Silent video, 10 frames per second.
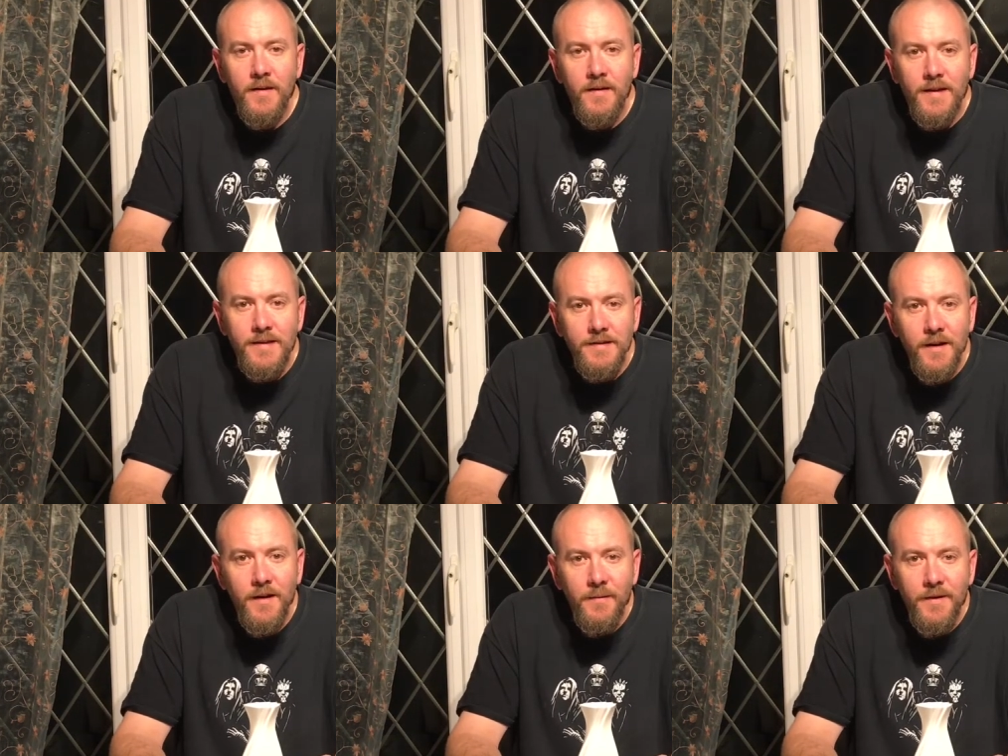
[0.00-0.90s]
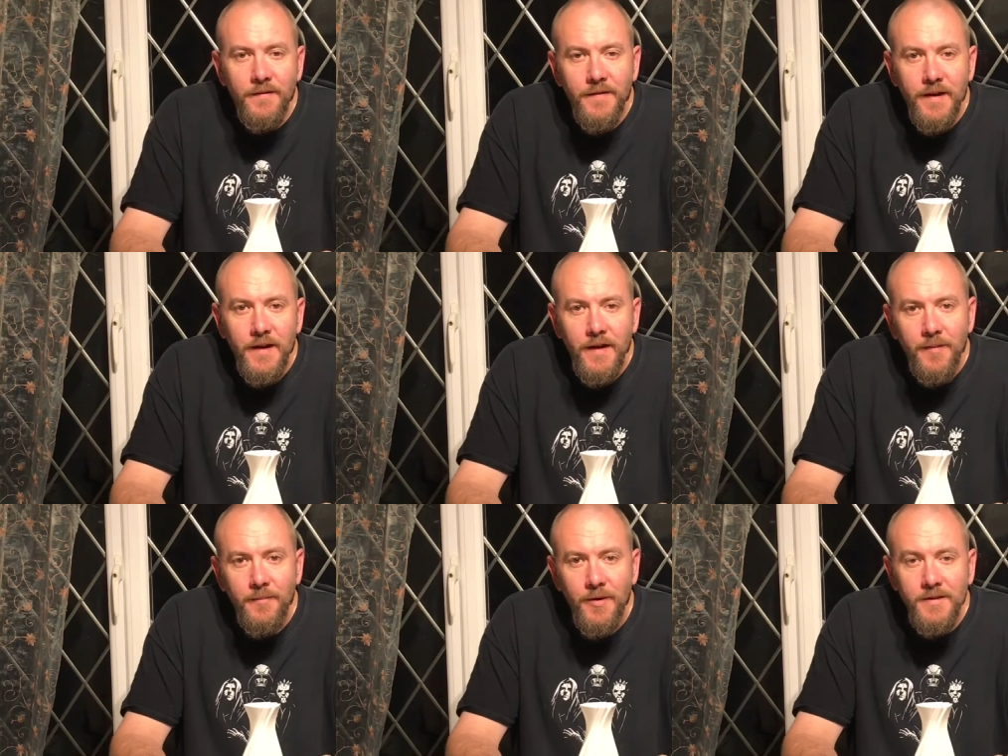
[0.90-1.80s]
let's start with the
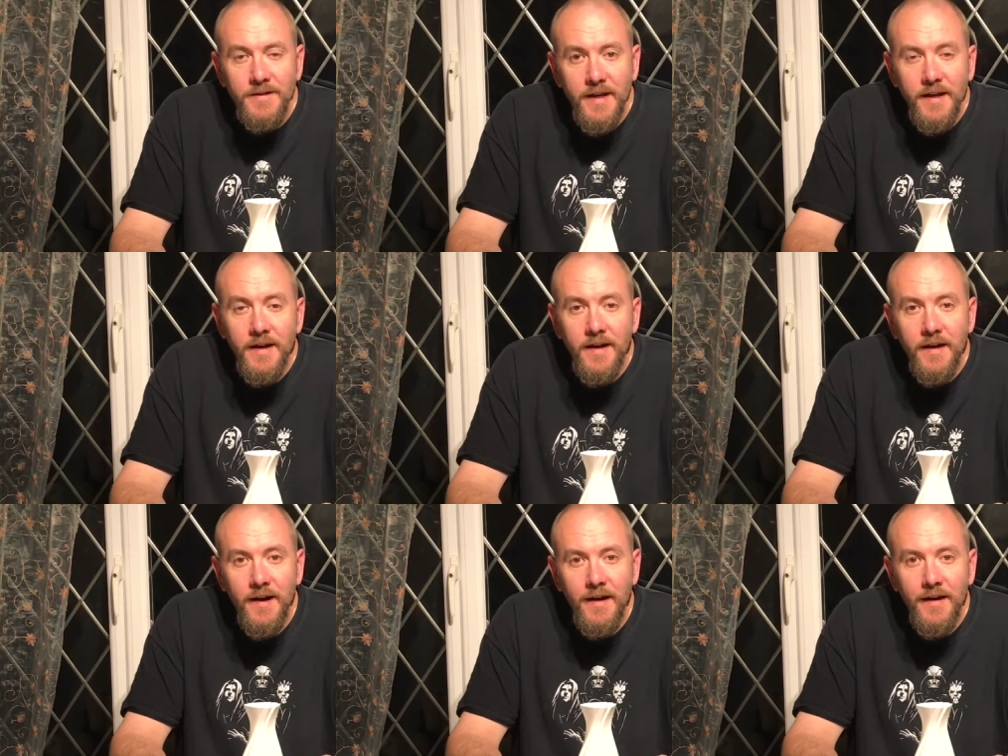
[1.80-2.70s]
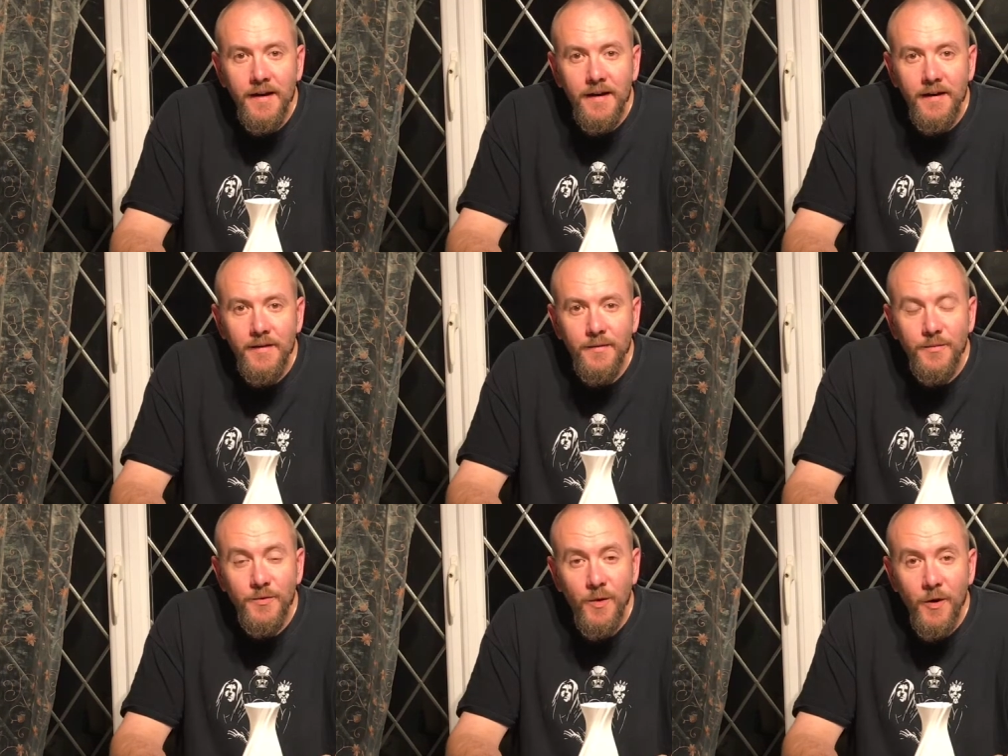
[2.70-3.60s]
unboxing. It
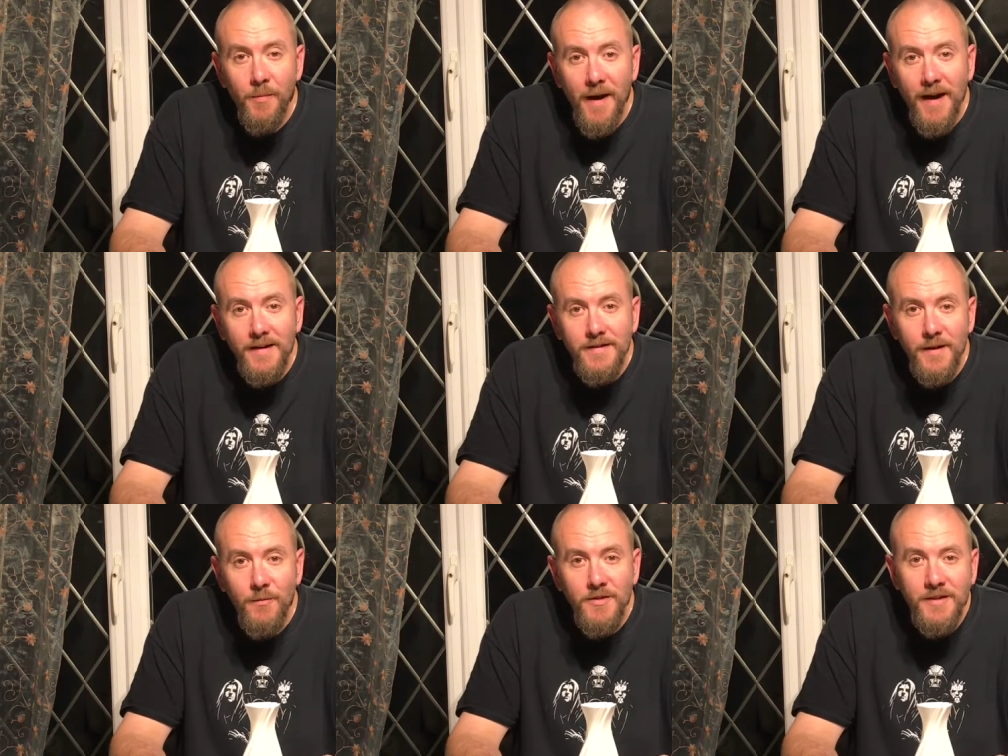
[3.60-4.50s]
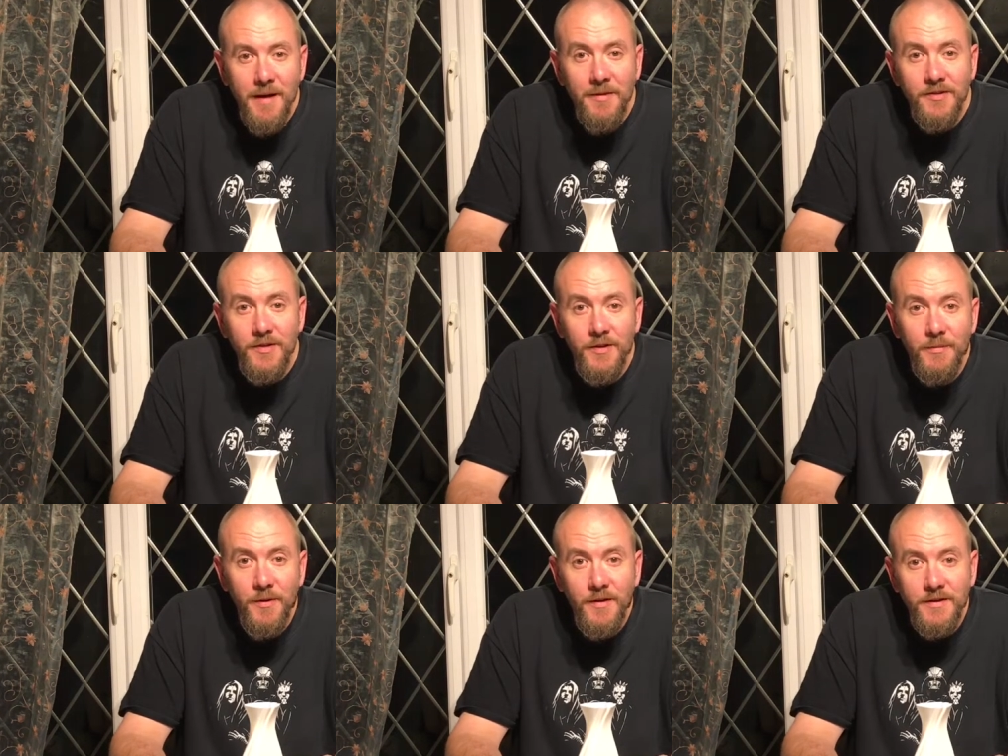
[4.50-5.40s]
was well packed. There was damage to the
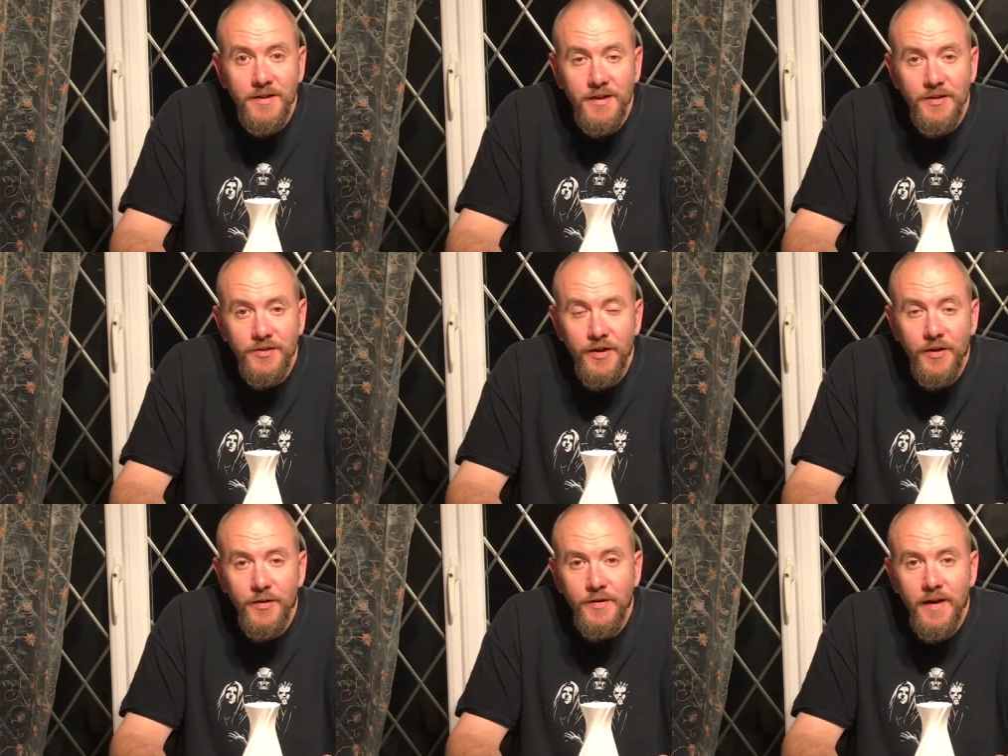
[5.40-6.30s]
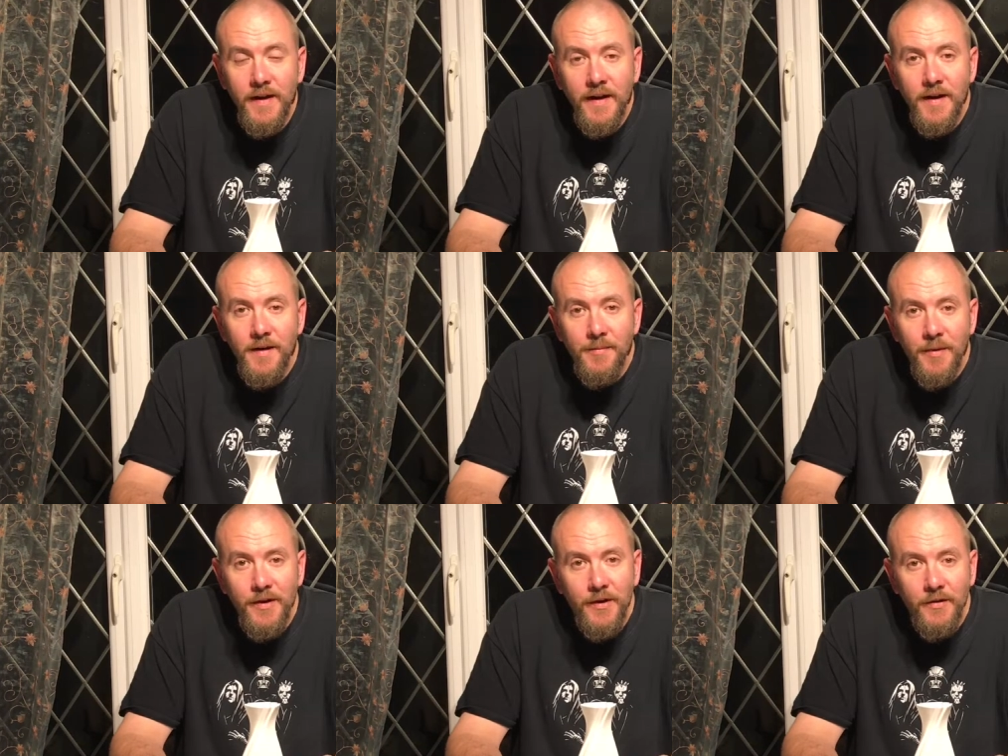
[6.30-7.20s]
box as I showed,
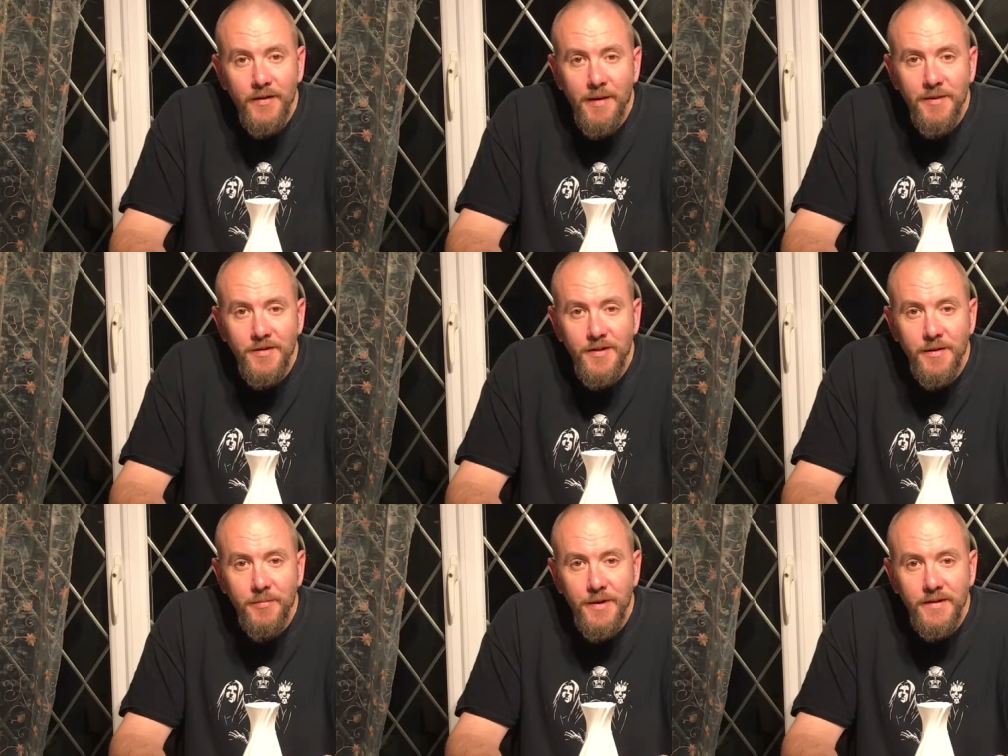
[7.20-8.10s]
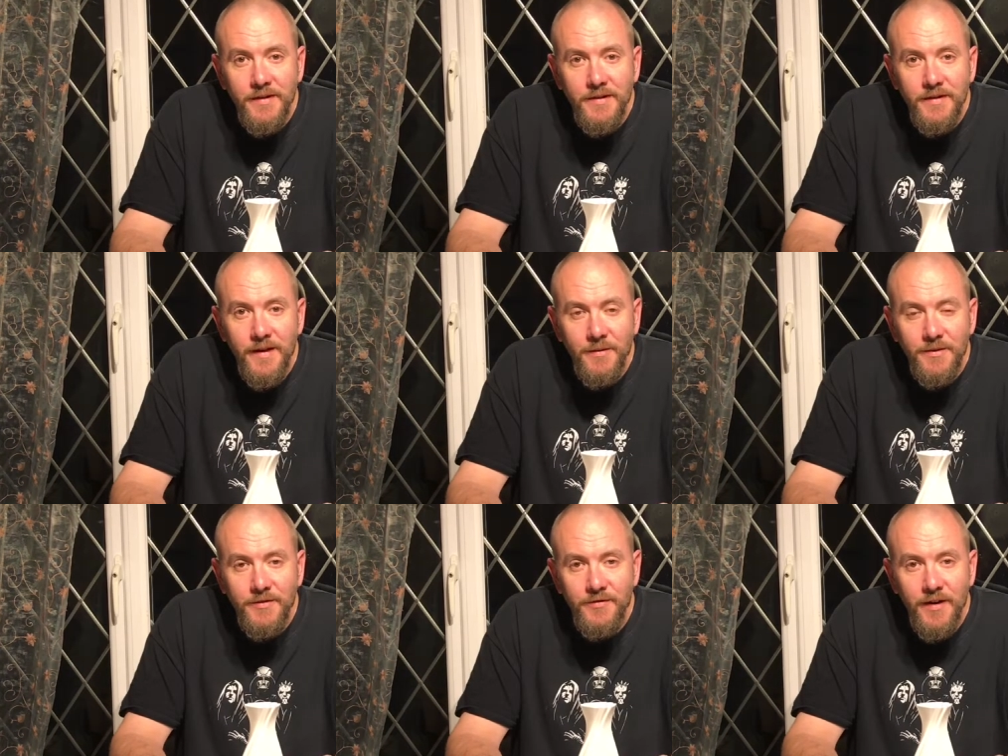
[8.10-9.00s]
but no damage to the printer, so that
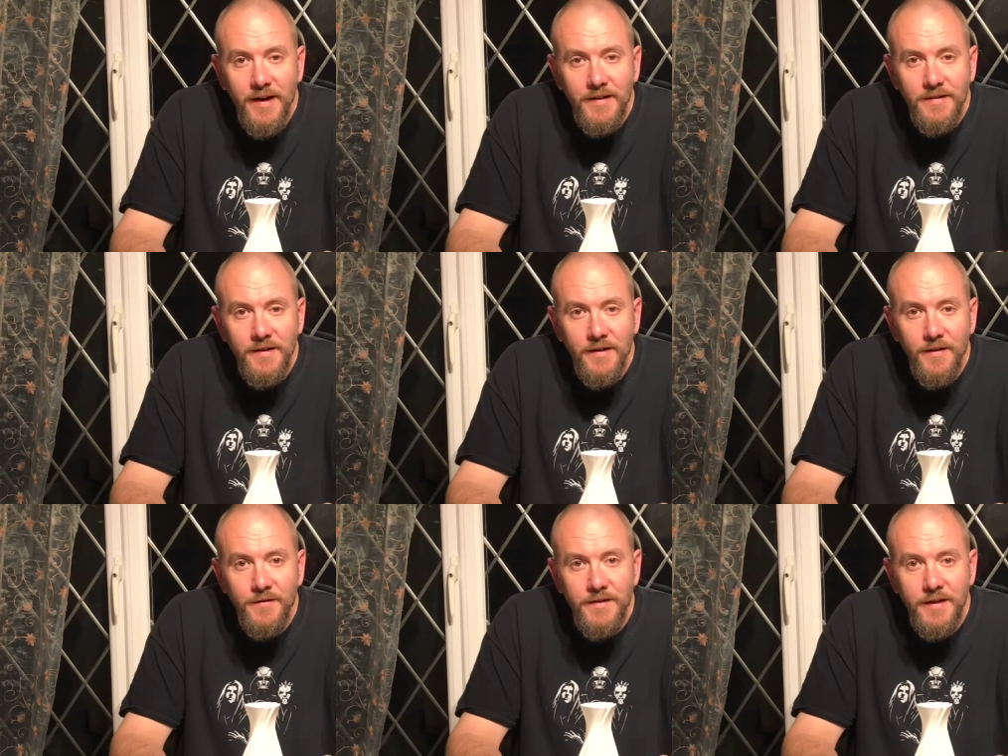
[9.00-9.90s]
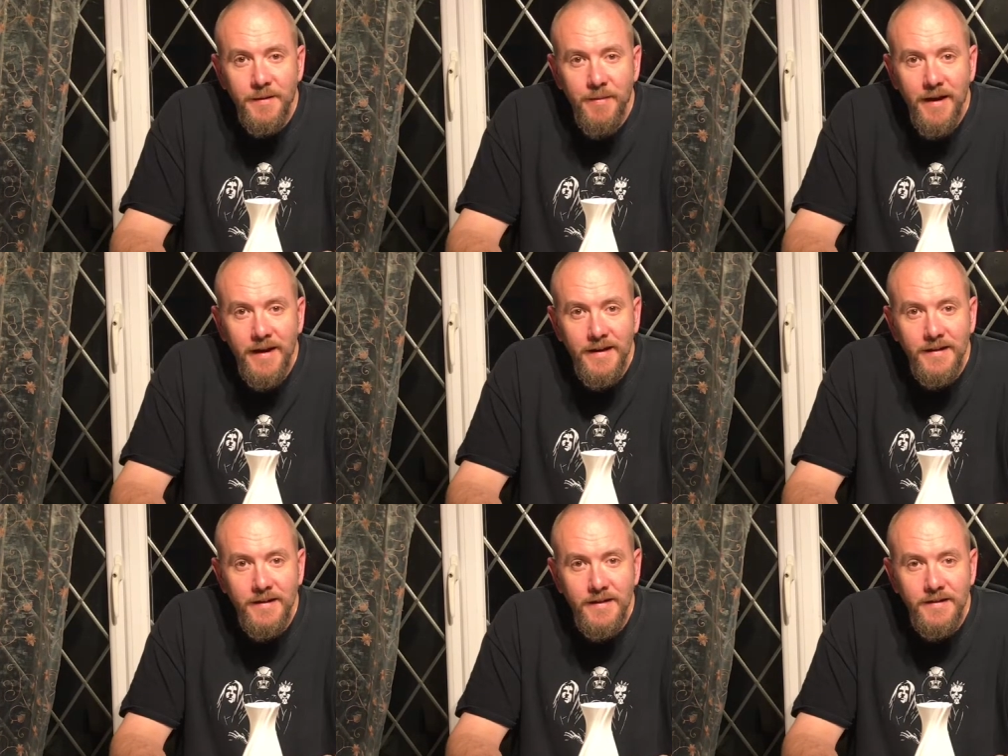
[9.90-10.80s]
was great. Obviously the packing
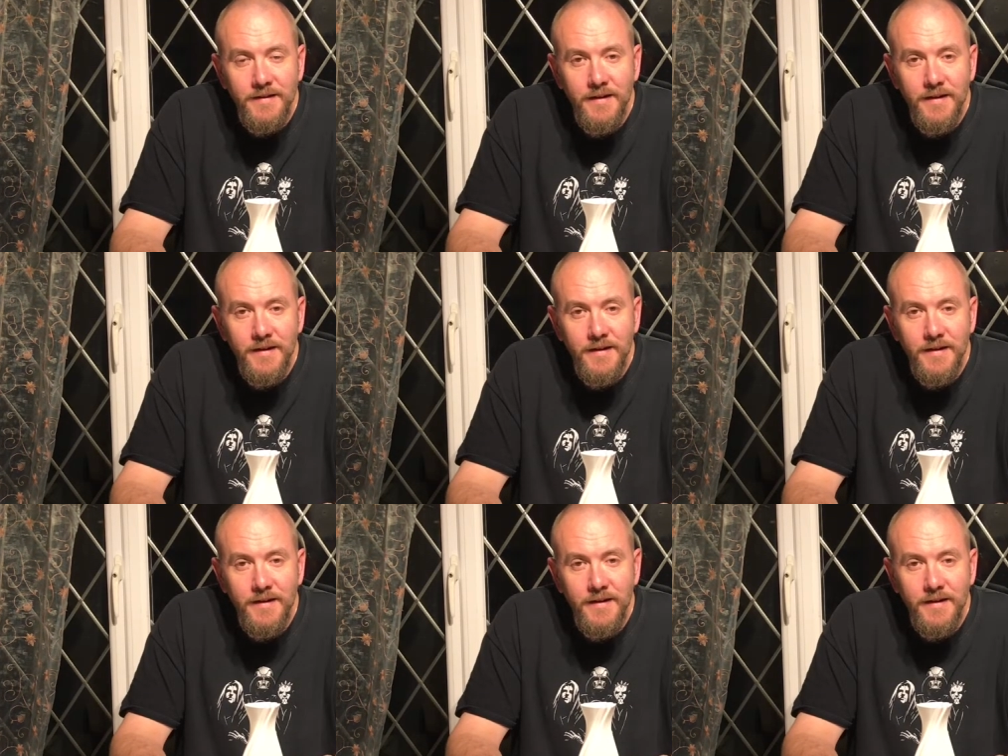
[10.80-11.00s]
is